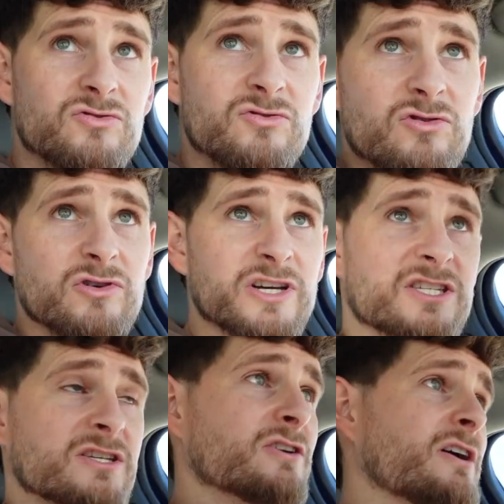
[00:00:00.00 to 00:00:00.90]

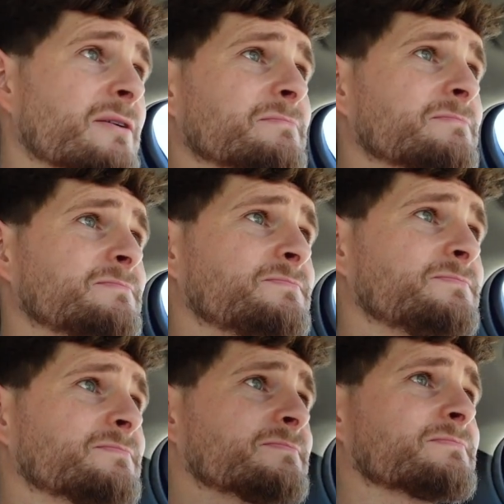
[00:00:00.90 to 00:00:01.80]
Nice. All right.
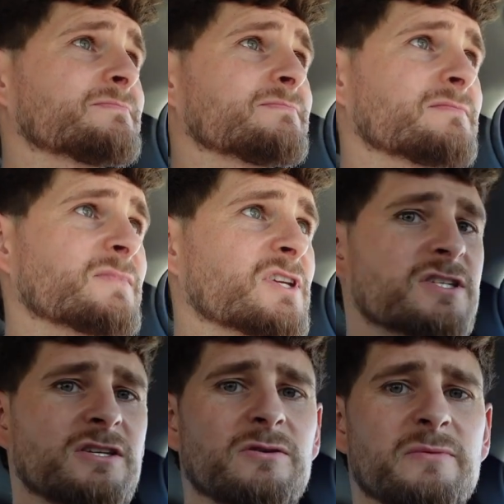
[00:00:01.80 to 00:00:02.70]

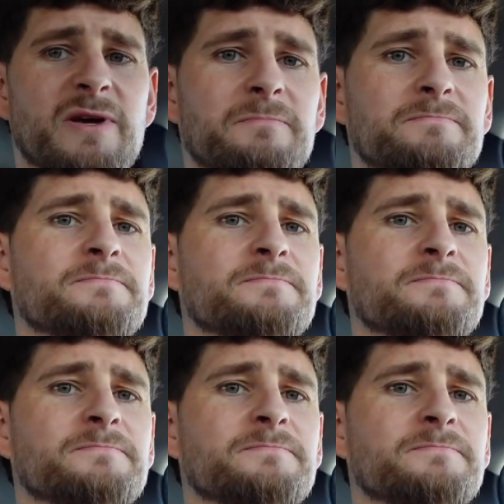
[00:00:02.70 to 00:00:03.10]
See you in a bit.